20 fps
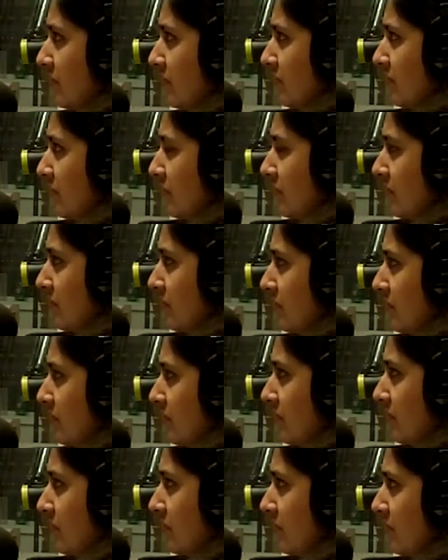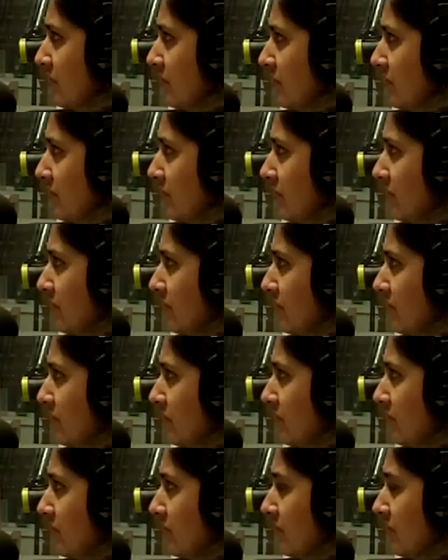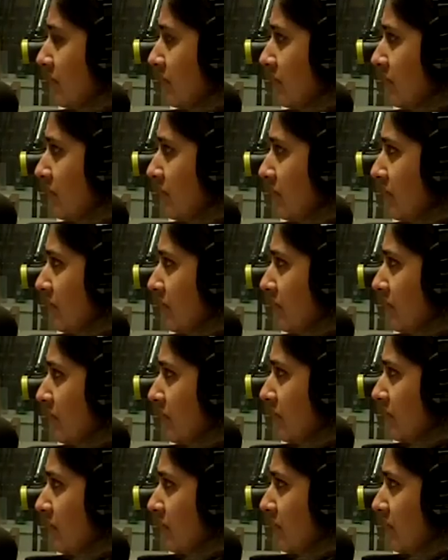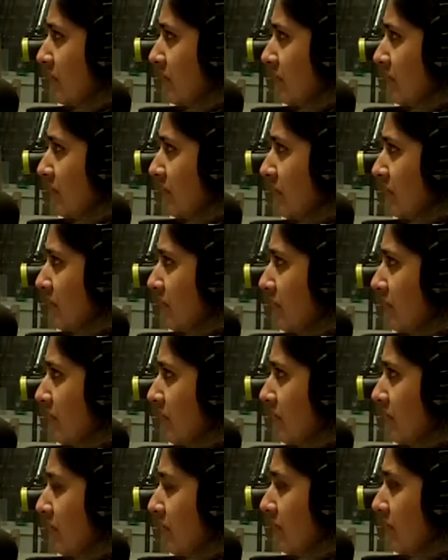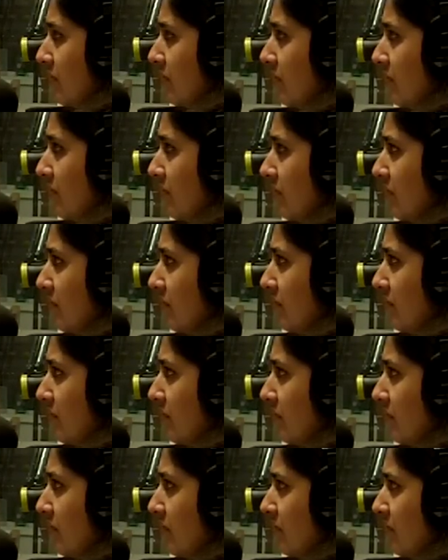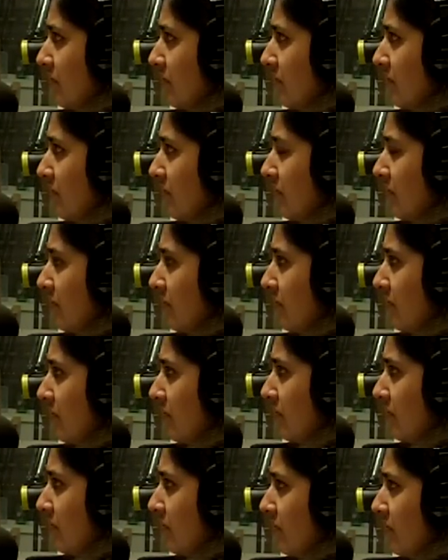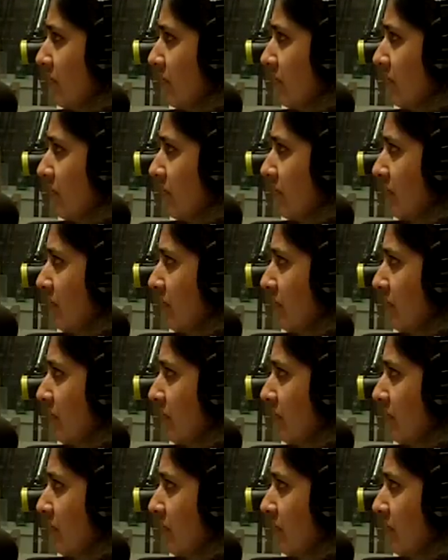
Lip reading: The person shown says nothing.